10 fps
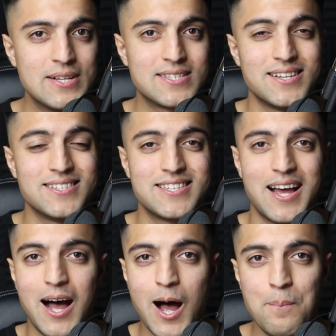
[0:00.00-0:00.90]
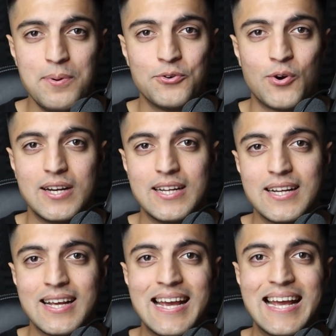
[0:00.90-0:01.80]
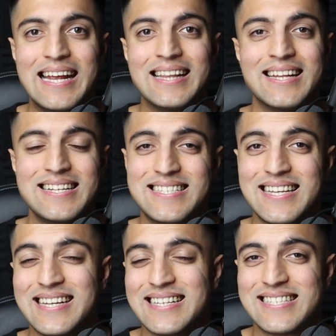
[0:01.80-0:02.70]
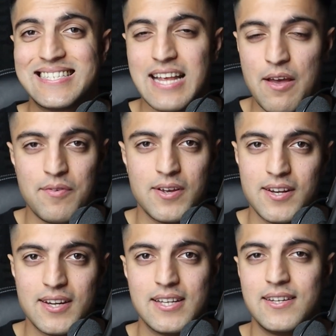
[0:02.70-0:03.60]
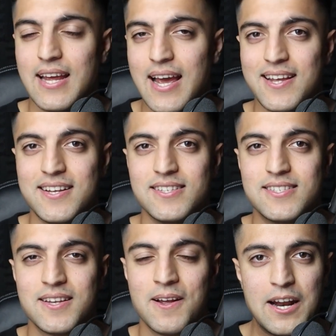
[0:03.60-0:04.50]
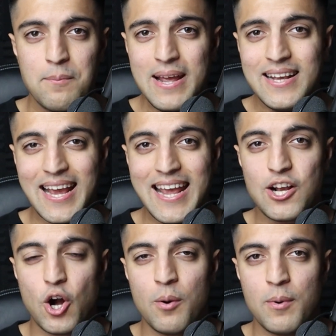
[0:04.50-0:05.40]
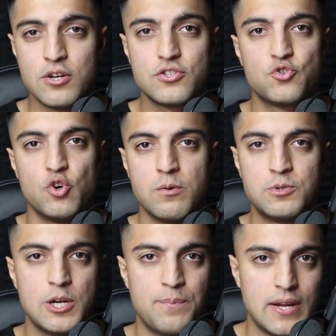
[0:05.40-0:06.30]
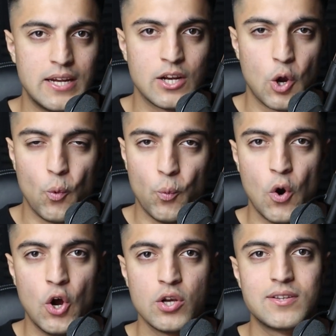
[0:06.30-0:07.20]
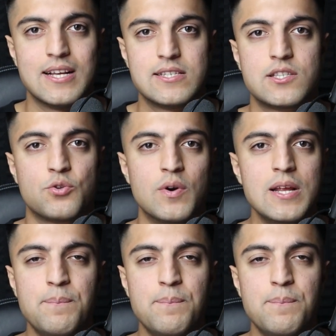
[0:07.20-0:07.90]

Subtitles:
business up and running in less than 7 days. Now, to make e-commerce dropshipping work, there's 3